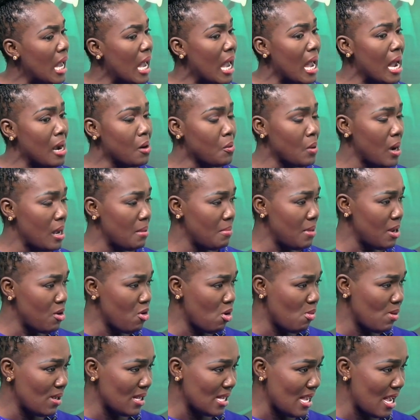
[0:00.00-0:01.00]
A quite bit
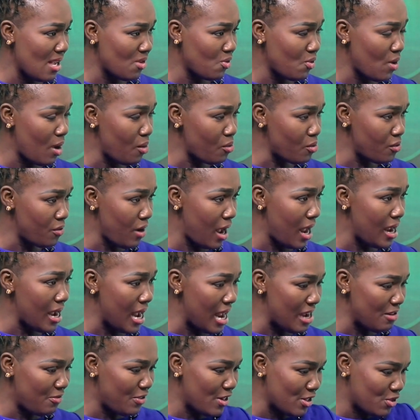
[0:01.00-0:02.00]
of a house,
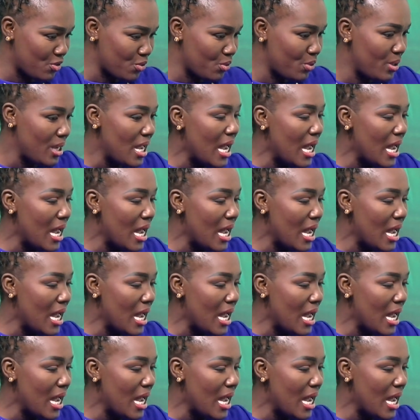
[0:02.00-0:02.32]
so